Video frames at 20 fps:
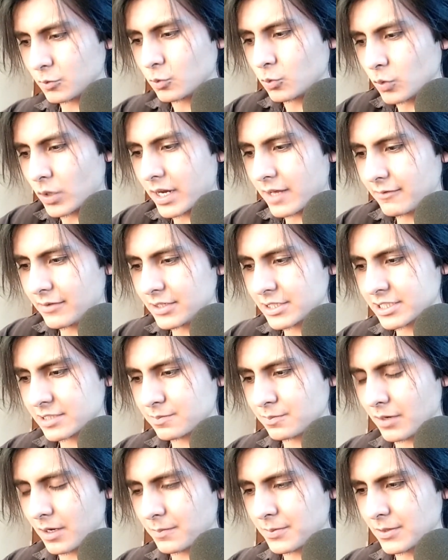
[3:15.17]
whatever's
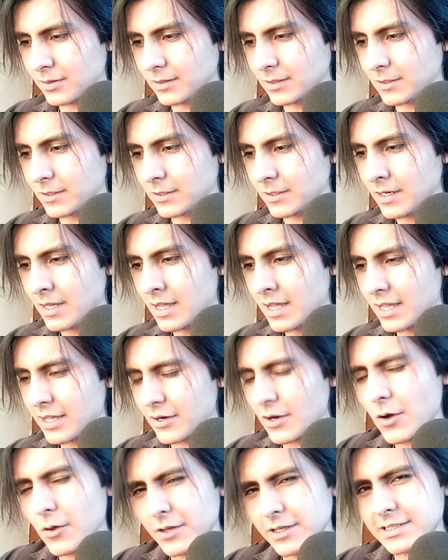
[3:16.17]
popular.
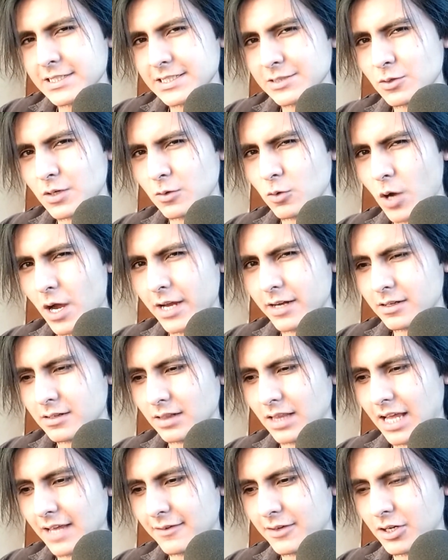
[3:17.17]
This is quite
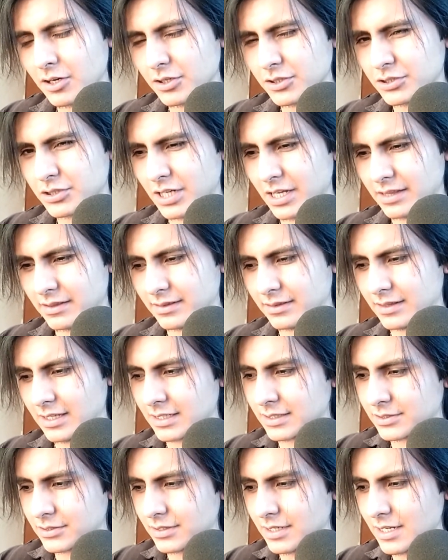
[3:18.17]
like
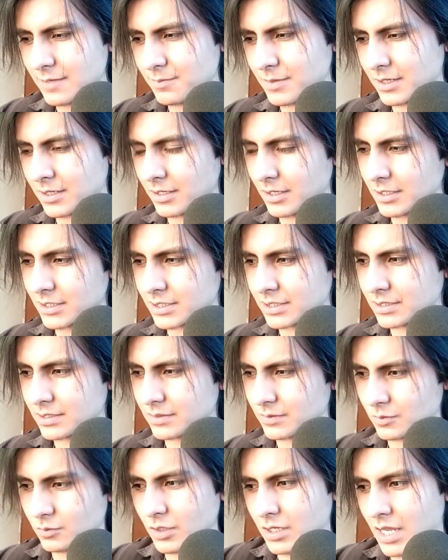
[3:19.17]
contradictory, because
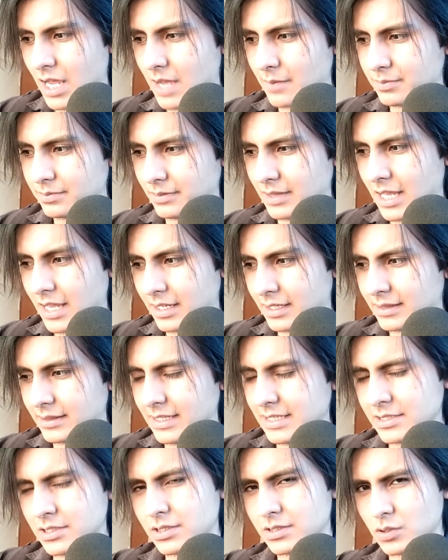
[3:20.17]
we have like
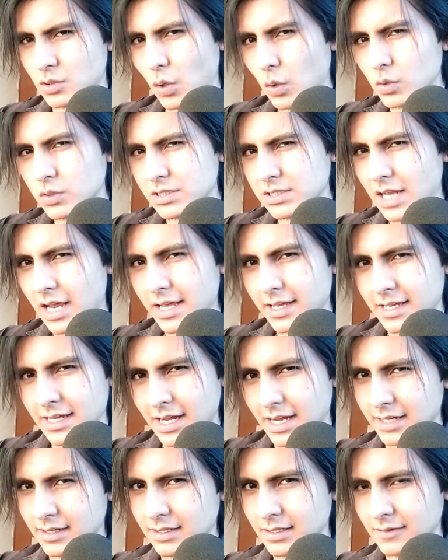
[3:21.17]
this Souls-like
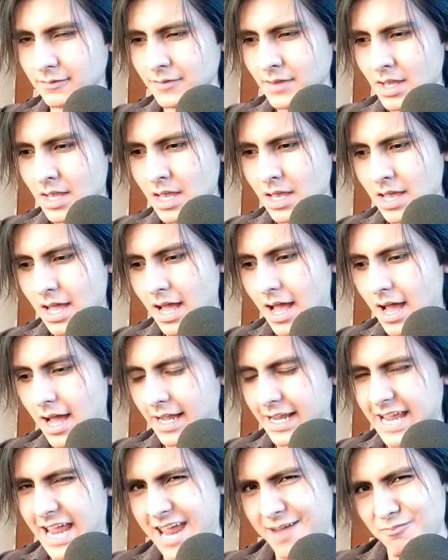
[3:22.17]
kind of
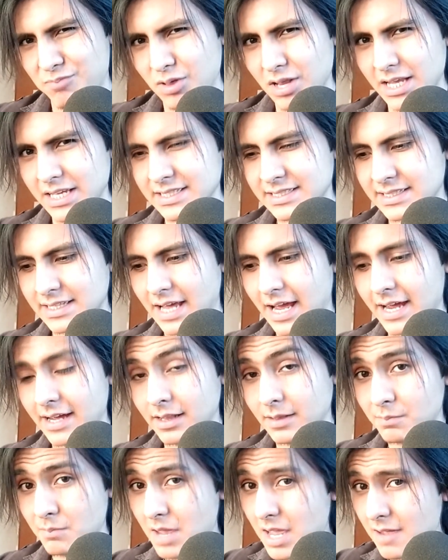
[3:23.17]
gameplay
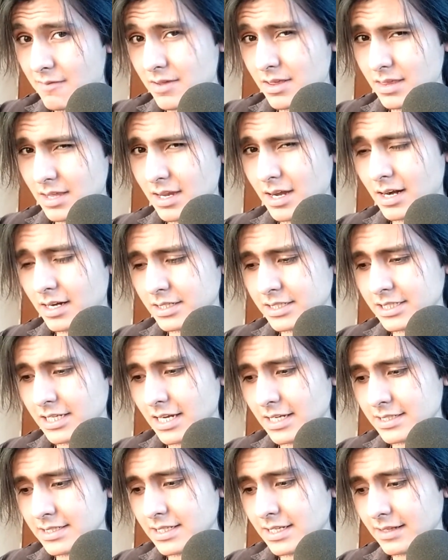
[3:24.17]
style. Maybe they are
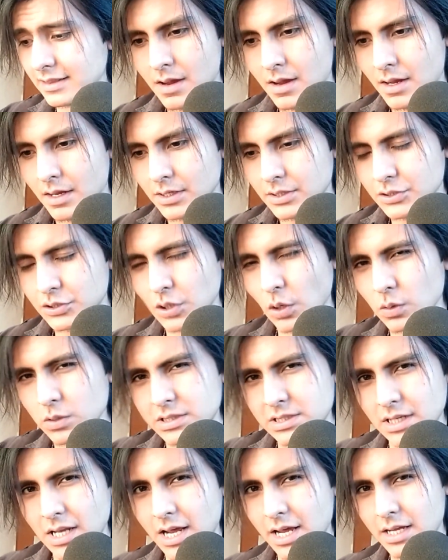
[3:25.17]
chasing
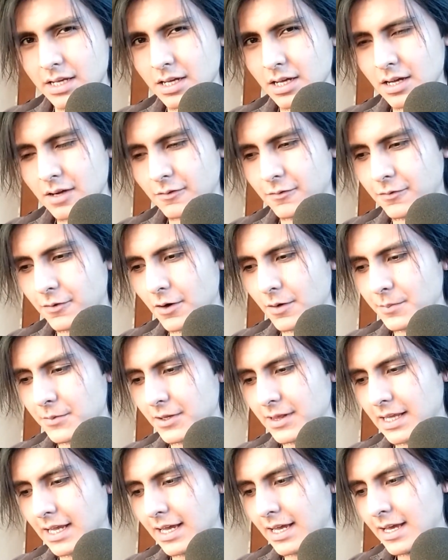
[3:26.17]
Souls-like
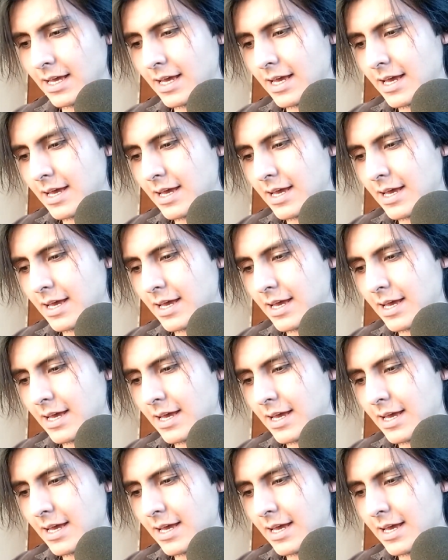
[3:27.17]
formula,